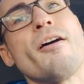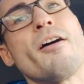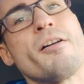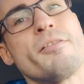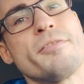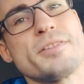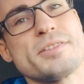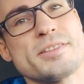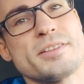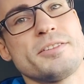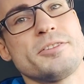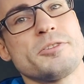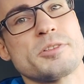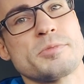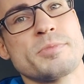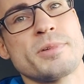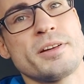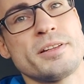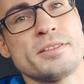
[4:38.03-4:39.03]
obviously those
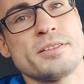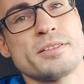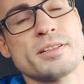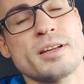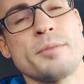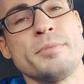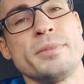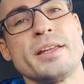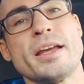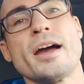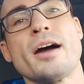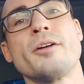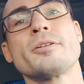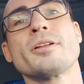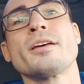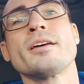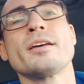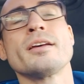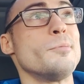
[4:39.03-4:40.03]
prices come
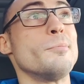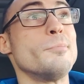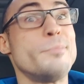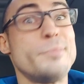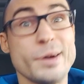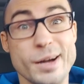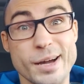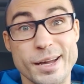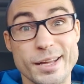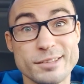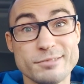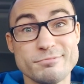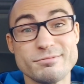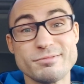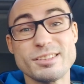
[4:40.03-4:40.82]
down, but